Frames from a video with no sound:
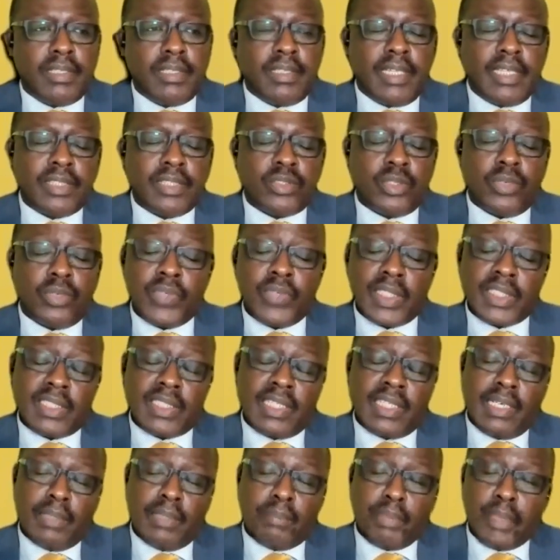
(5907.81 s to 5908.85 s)
there is
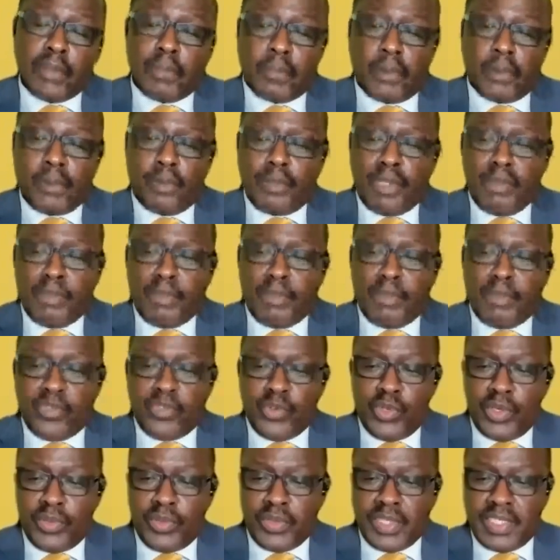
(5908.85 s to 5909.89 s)
obviously a big problem
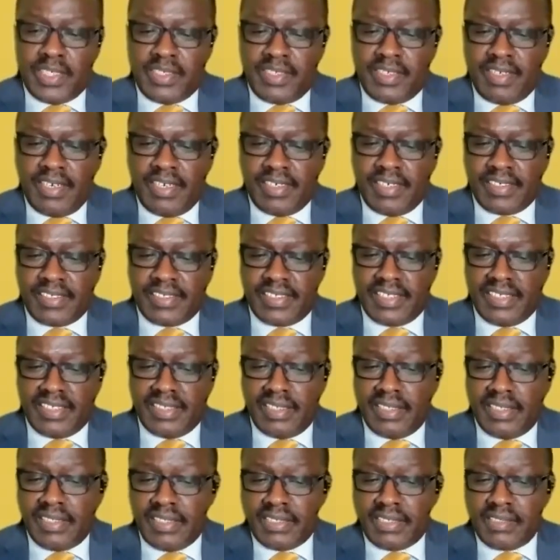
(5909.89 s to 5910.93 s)
everywhere with drugs, and
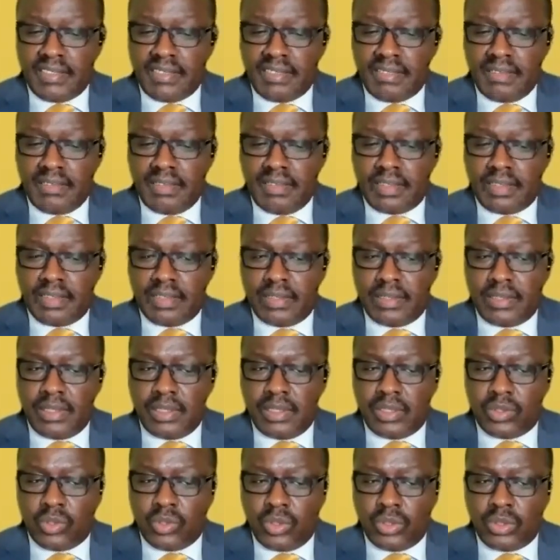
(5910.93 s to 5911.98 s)
and it's
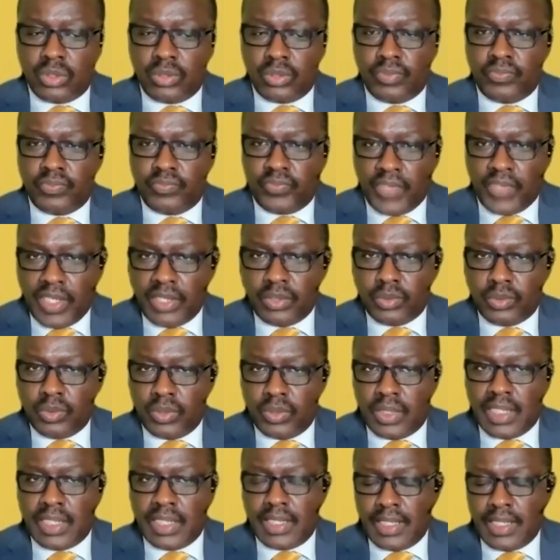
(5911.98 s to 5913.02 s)
it's also very
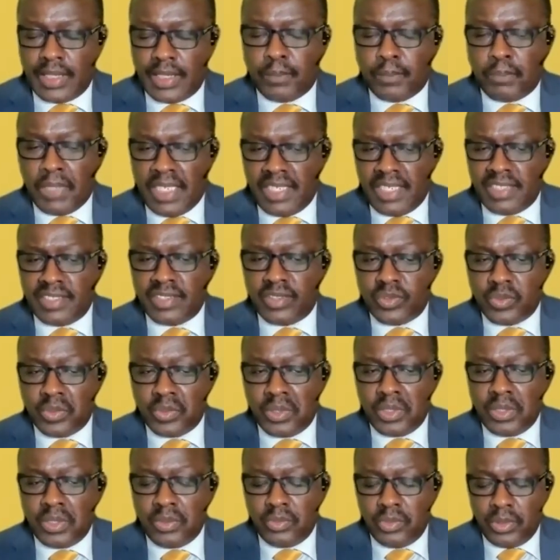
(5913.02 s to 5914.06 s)
good that as parents
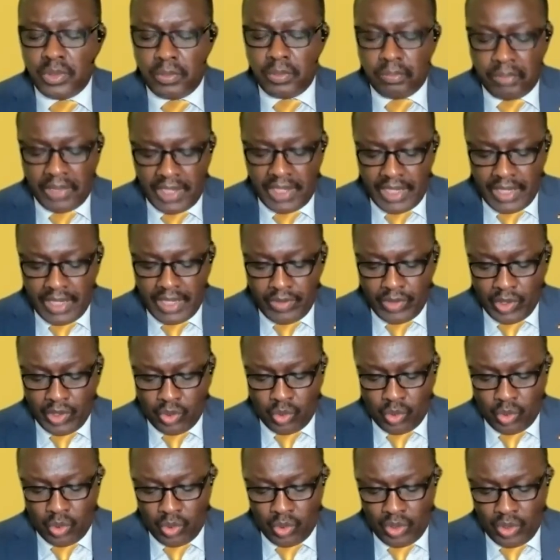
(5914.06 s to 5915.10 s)
we we play
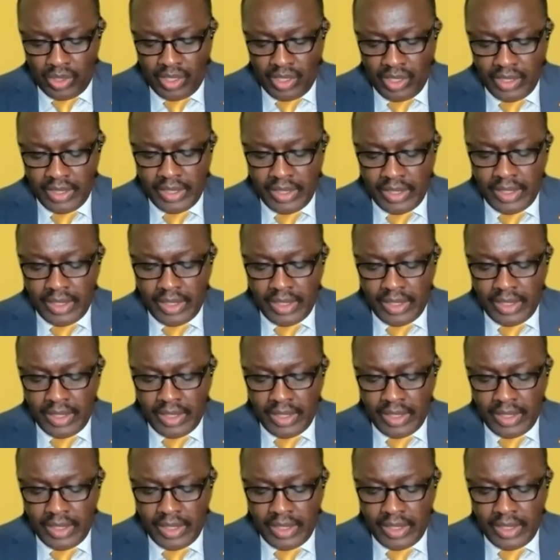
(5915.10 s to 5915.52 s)
our role.